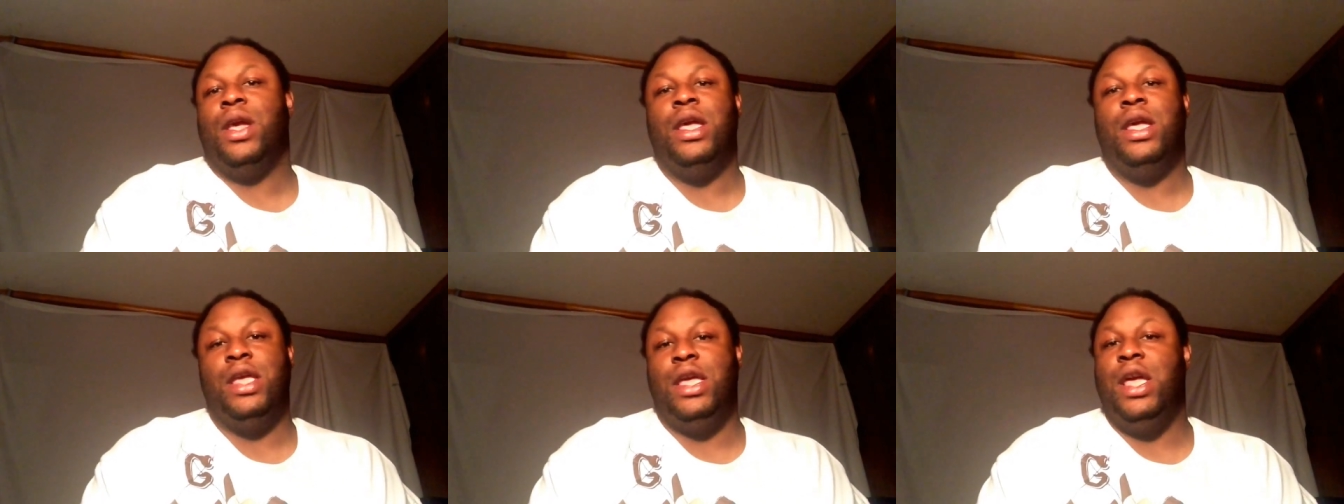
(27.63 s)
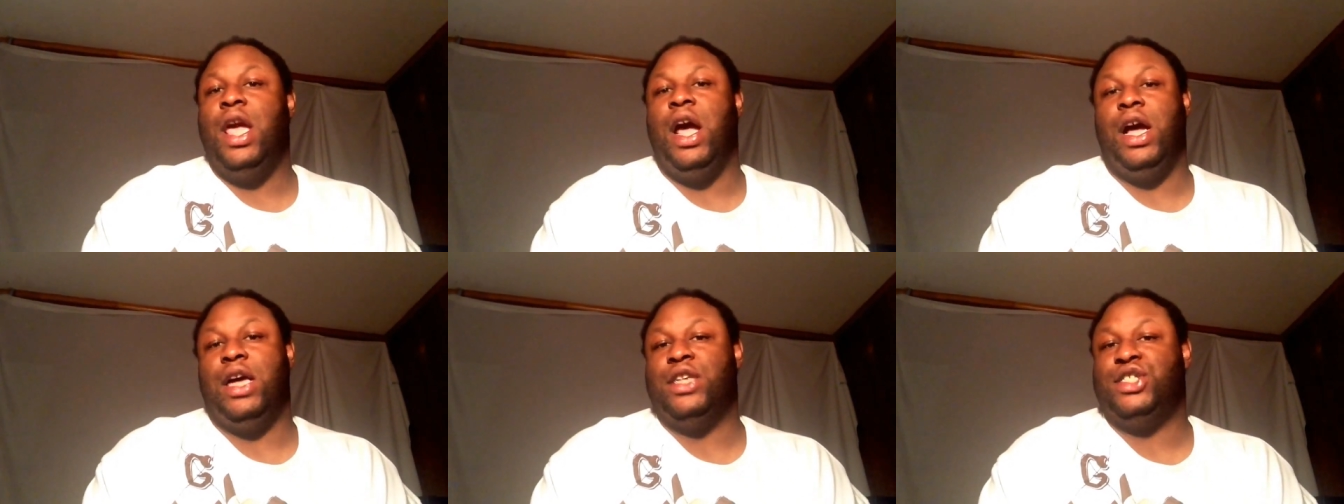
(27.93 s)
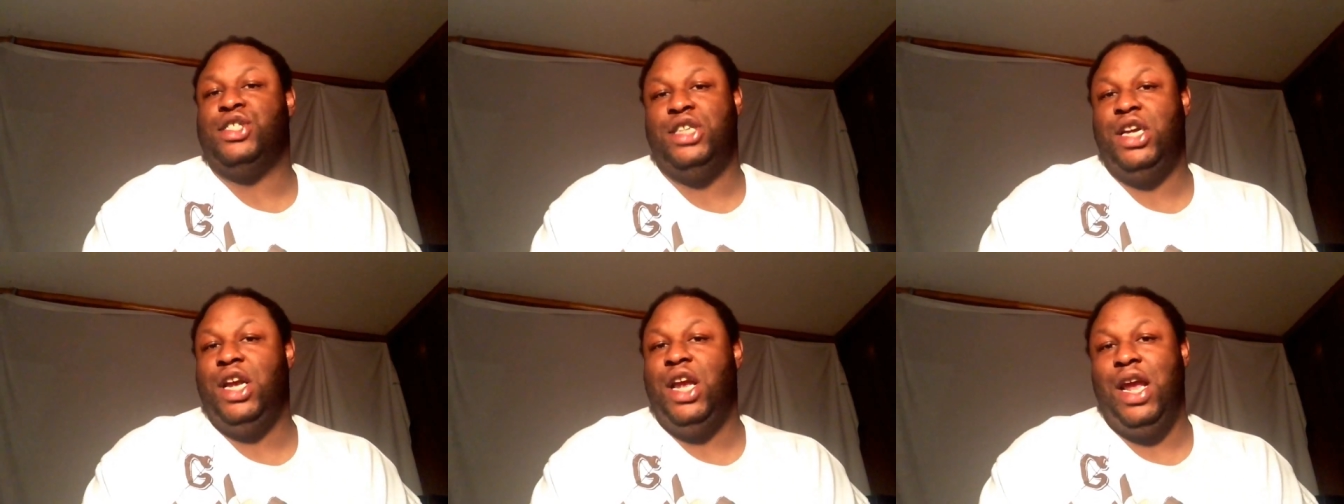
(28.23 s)
Yeah,
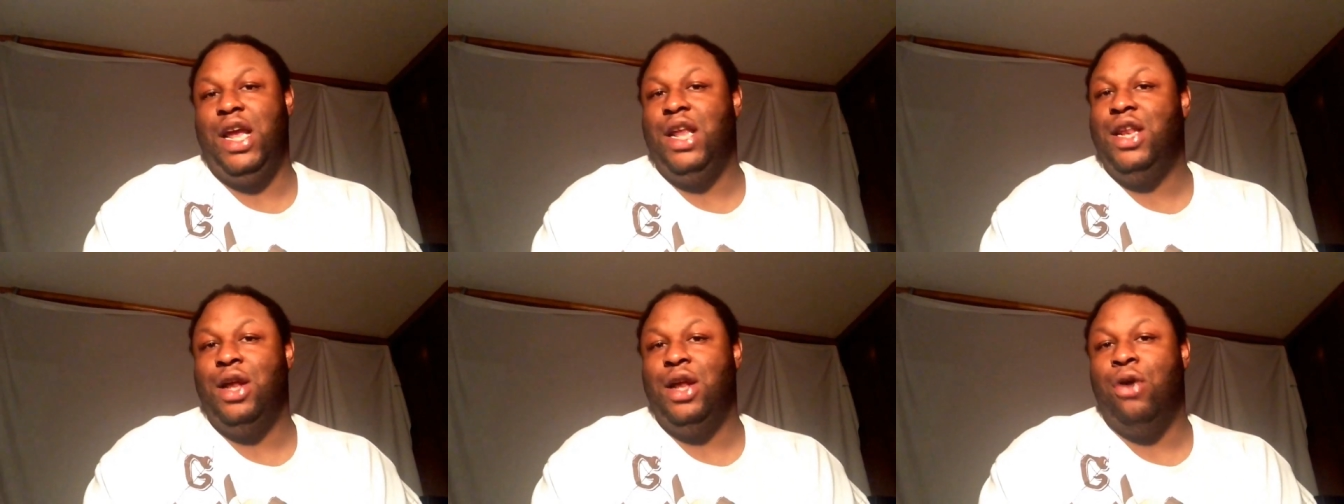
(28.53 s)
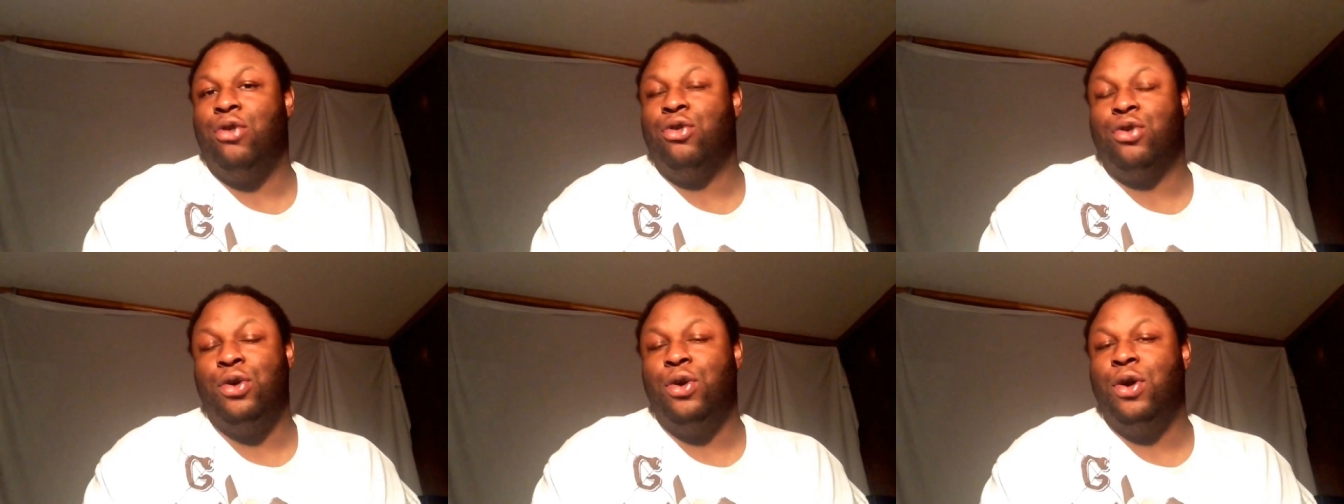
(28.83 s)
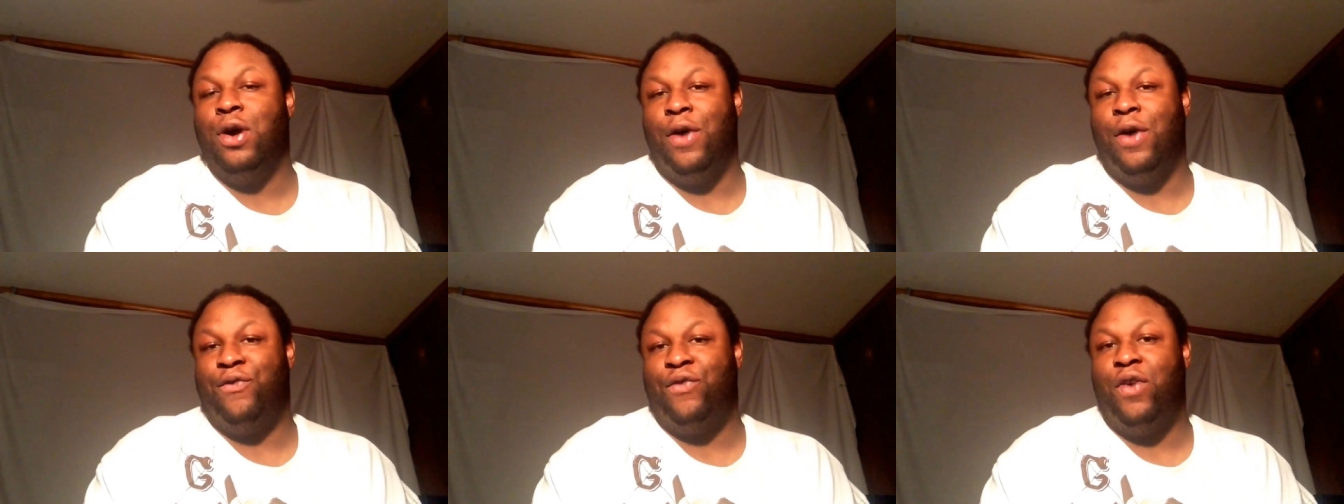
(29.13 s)
she no
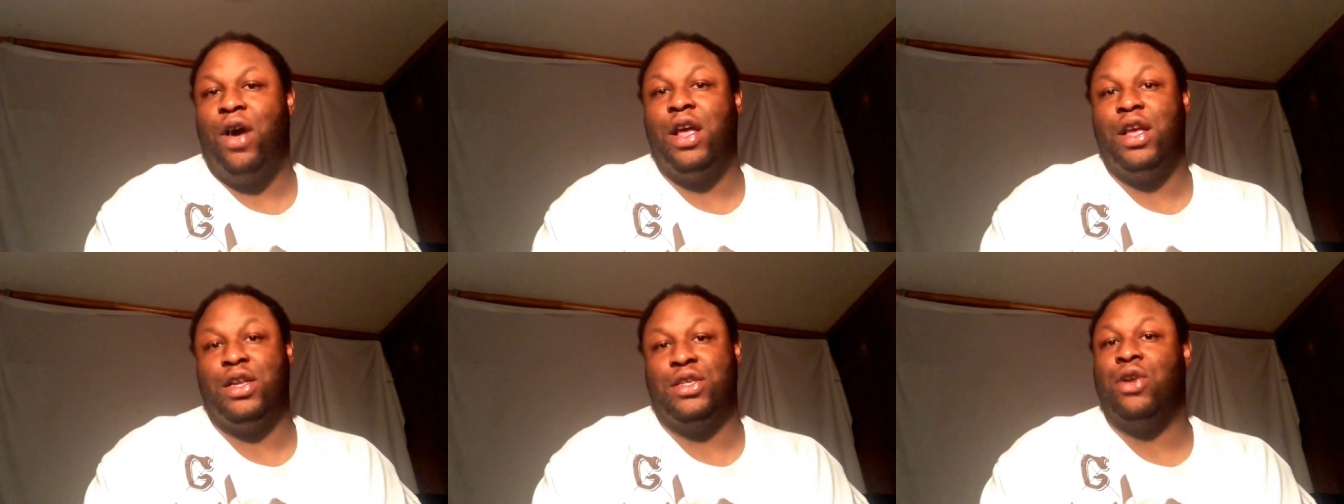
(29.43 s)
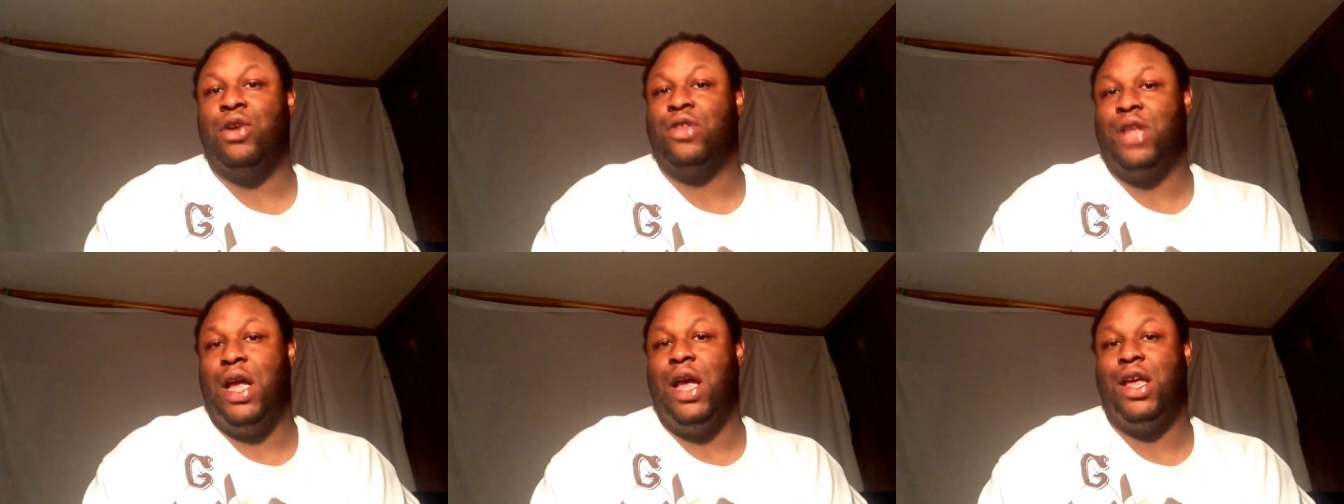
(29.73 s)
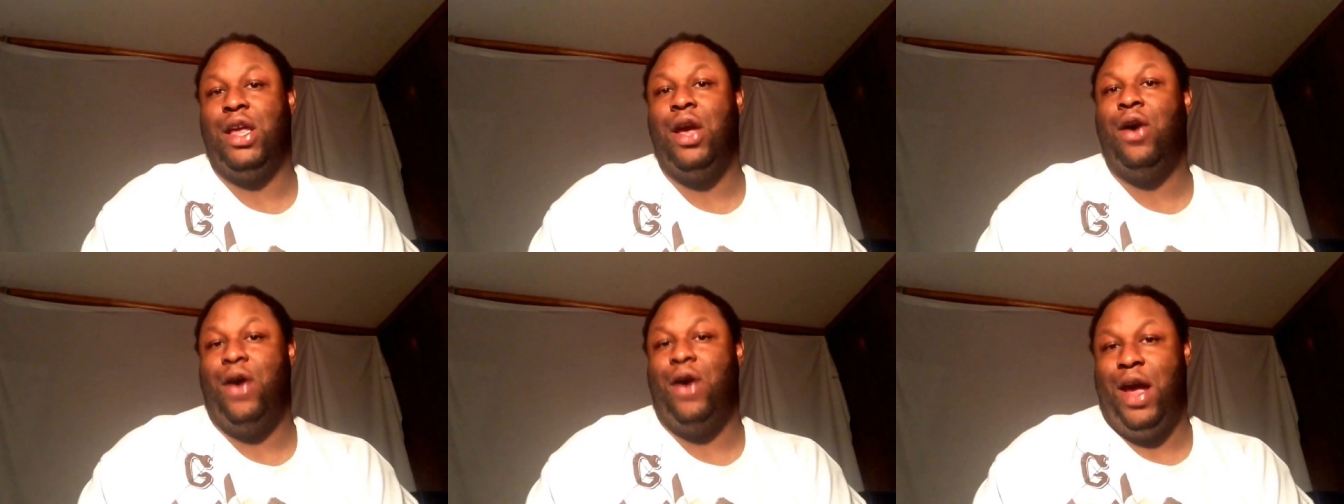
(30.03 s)
good for you. So
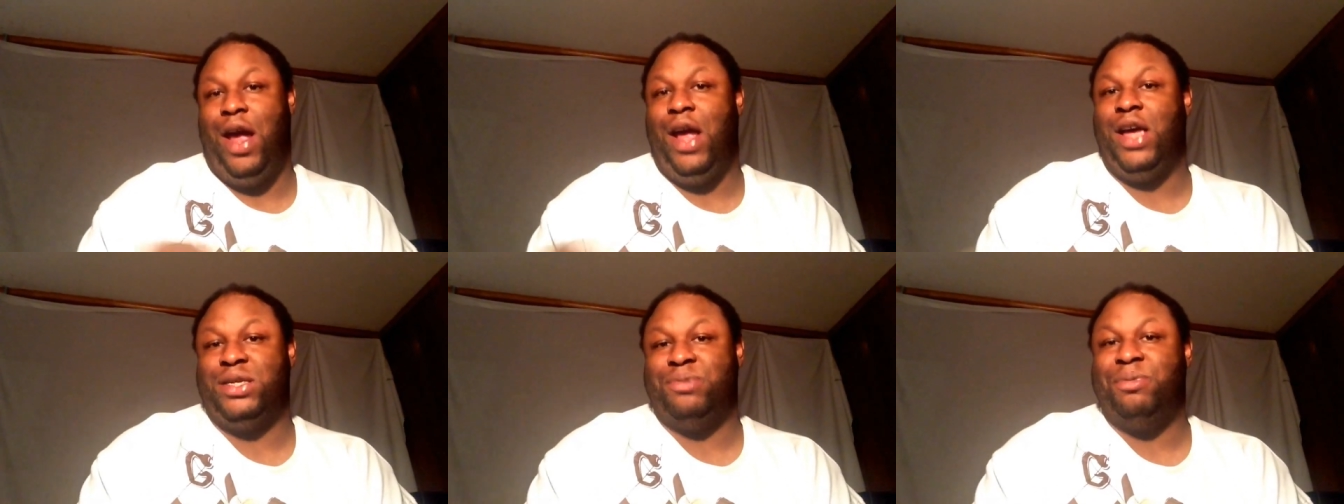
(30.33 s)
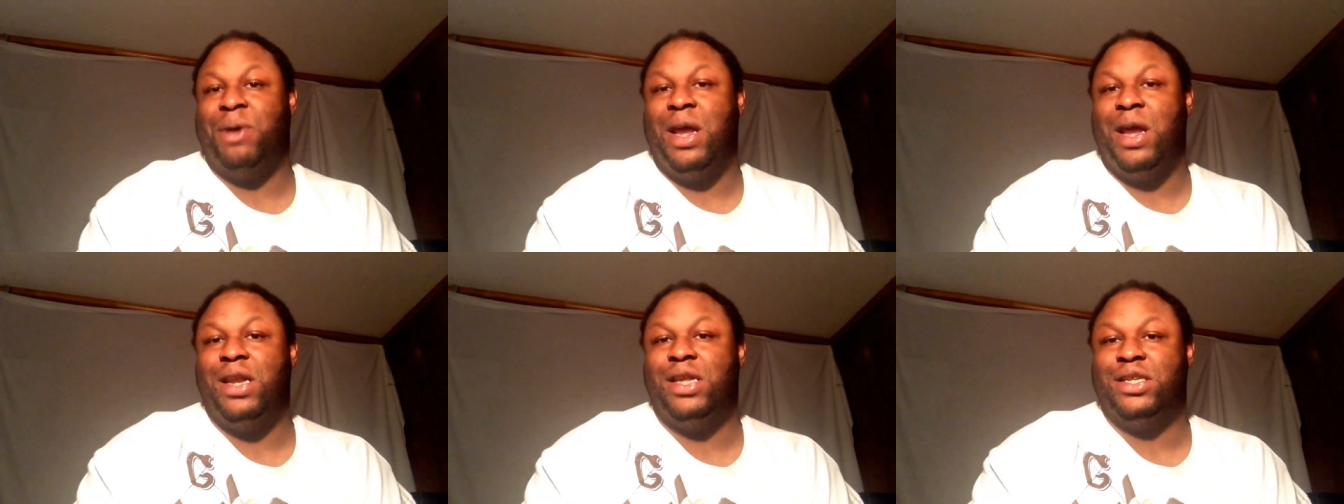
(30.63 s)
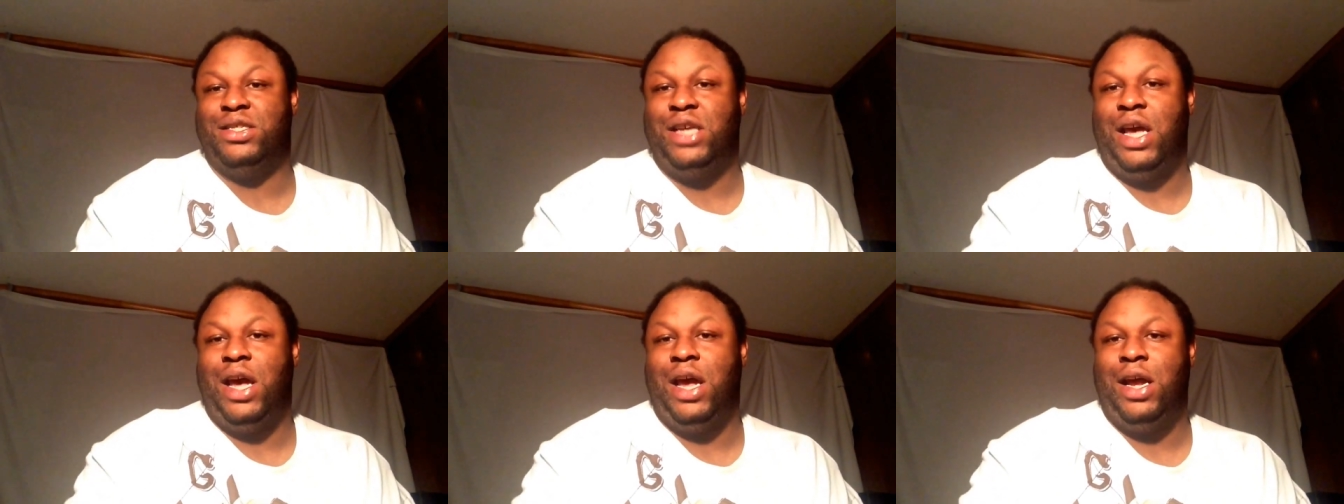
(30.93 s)
take your ass back to
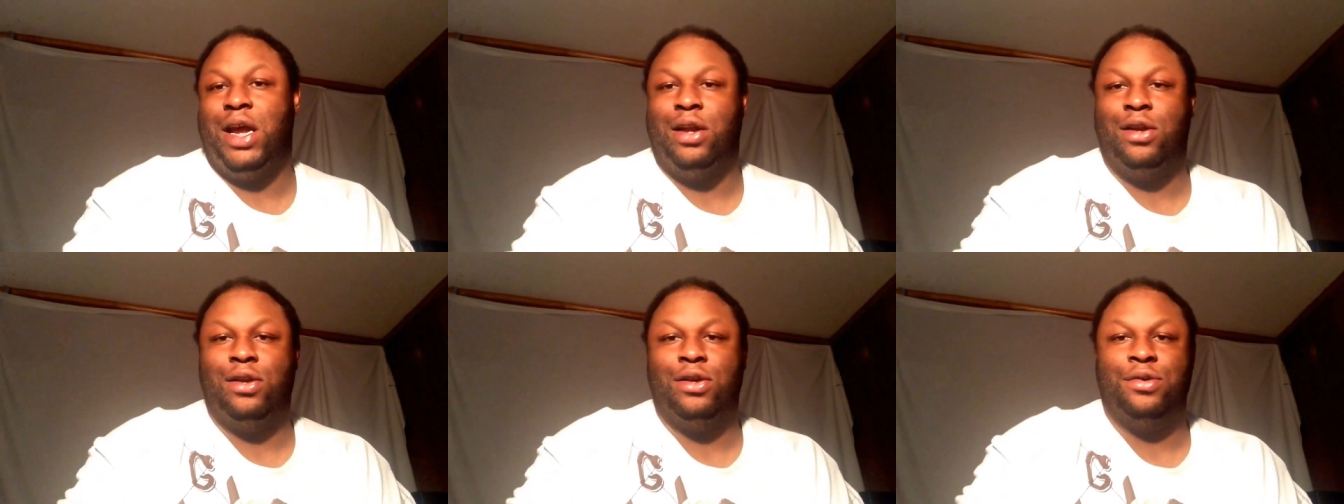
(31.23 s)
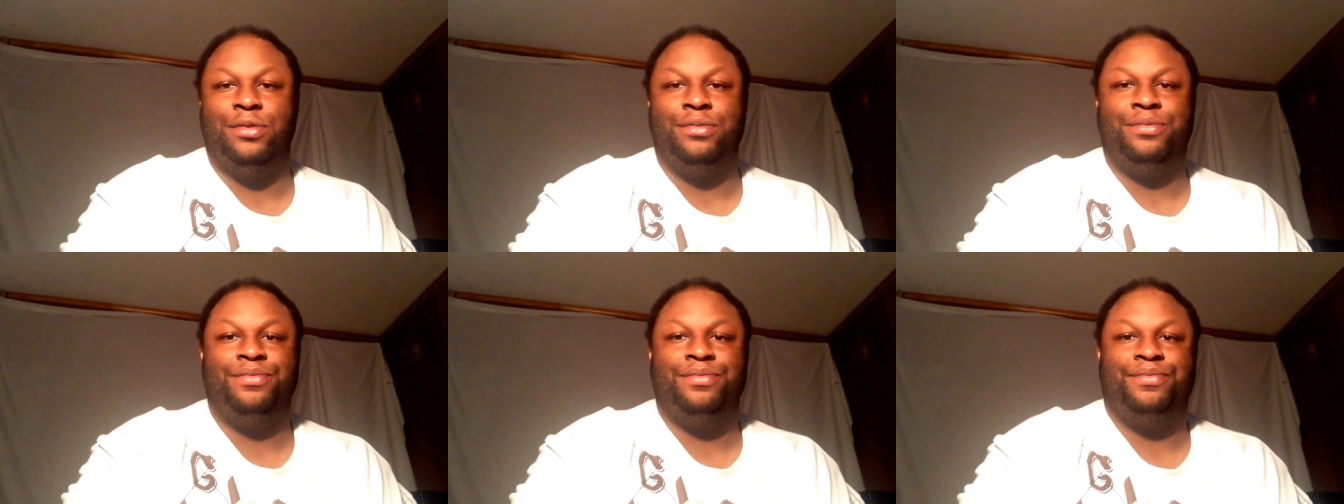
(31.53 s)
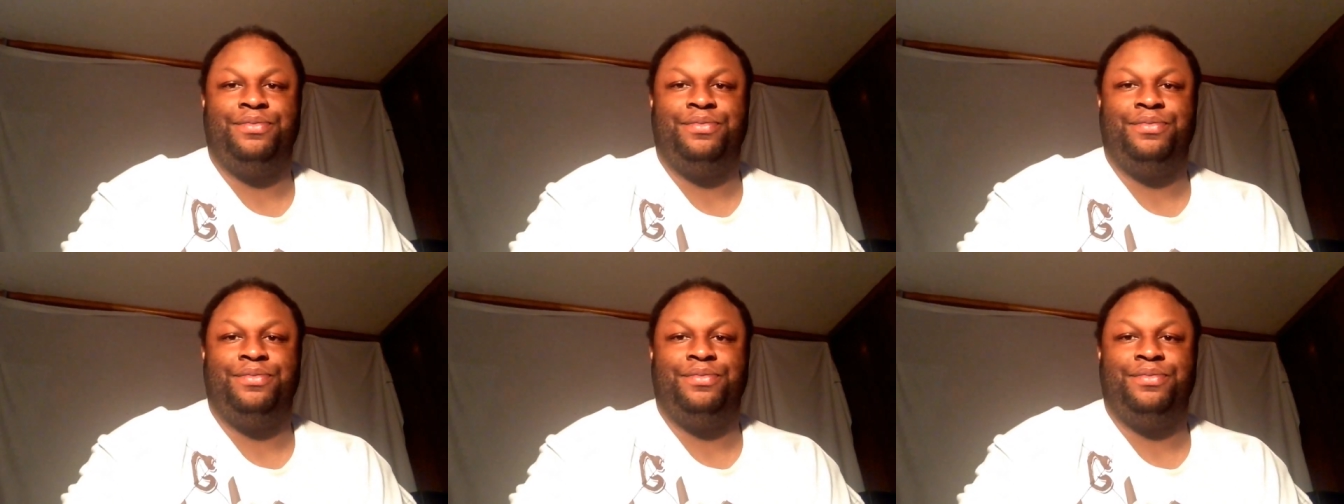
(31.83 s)
Salem.